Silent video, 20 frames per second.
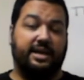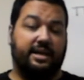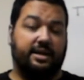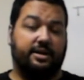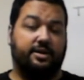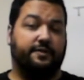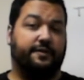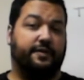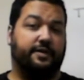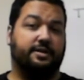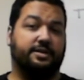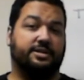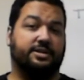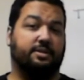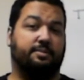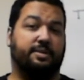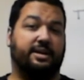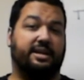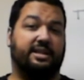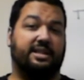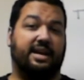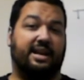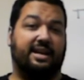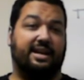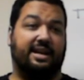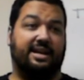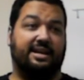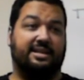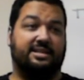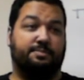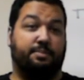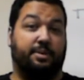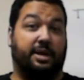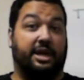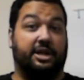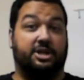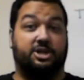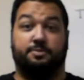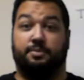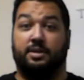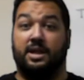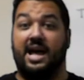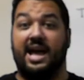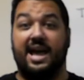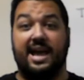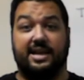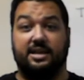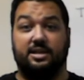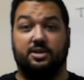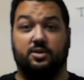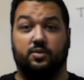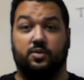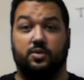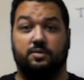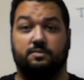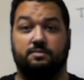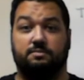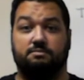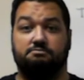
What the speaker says: an interference could be that it's pitch black in the room.